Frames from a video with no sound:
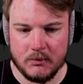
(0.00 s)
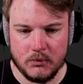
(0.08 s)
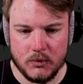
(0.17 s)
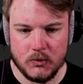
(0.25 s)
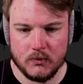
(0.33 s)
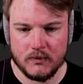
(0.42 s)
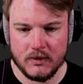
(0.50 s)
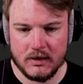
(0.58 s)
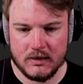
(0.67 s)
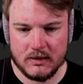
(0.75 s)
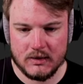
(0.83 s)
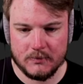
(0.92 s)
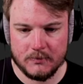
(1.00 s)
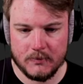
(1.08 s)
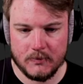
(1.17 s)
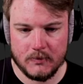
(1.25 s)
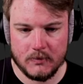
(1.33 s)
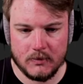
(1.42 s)
if I move this?
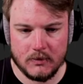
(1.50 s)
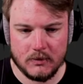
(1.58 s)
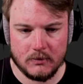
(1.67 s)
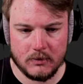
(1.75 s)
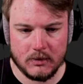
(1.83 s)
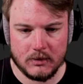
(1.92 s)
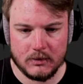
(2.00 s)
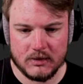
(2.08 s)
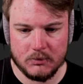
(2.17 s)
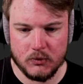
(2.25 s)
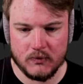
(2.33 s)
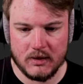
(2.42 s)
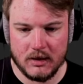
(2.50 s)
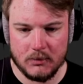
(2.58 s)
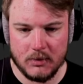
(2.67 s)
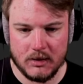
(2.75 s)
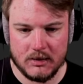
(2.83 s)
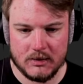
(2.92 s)
Let's move it
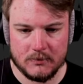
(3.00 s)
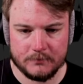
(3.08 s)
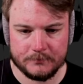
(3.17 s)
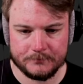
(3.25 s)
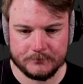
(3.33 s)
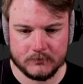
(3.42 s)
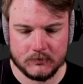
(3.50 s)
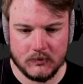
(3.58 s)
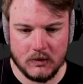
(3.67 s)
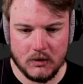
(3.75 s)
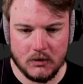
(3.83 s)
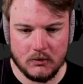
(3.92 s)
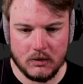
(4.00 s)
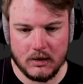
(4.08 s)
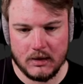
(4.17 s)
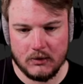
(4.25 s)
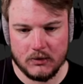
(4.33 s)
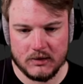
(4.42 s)
down a bit.
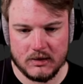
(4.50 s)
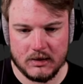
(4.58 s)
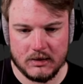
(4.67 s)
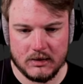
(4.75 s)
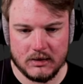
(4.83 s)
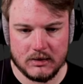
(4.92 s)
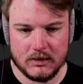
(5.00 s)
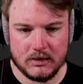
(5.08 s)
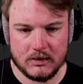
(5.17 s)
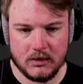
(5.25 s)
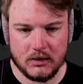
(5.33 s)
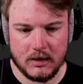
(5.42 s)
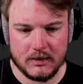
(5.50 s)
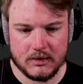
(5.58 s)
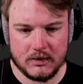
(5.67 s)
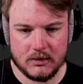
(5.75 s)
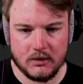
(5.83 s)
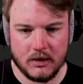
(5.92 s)
Well, honestly, I didn't. Oh,
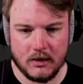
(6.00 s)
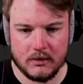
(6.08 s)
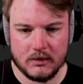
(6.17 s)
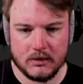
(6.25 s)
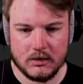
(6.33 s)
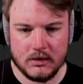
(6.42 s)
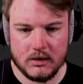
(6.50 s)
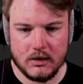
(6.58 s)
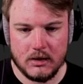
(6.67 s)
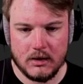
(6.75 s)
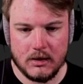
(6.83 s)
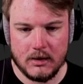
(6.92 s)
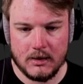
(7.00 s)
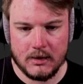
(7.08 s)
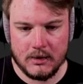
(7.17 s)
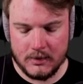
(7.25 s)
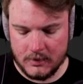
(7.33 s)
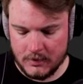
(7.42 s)
let's, okay.
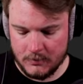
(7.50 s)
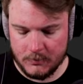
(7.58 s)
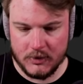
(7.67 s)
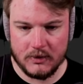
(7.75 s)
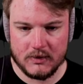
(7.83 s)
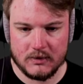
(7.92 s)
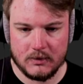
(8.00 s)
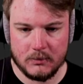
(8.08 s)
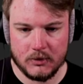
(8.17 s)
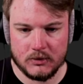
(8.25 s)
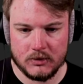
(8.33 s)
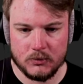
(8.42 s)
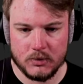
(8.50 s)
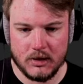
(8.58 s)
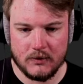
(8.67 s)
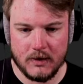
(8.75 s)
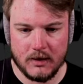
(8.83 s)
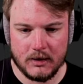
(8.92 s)
How about this? I'm going to
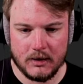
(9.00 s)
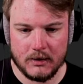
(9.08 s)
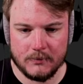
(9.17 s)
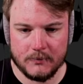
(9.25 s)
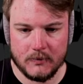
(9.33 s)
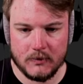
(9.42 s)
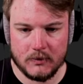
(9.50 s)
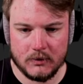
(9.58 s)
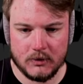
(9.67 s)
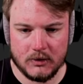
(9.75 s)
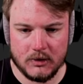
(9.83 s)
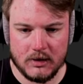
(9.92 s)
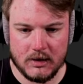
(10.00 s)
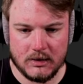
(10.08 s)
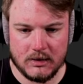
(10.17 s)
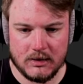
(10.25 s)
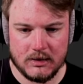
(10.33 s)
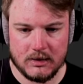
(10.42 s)
duplicate that guy. I'm going to
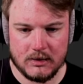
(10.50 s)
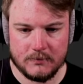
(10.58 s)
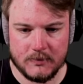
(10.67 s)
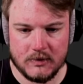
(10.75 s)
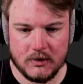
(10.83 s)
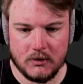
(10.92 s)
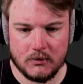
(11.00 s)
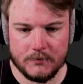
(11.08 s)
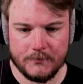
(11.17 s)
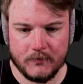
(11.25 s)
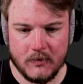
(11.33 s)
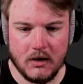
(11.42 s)
connect it. So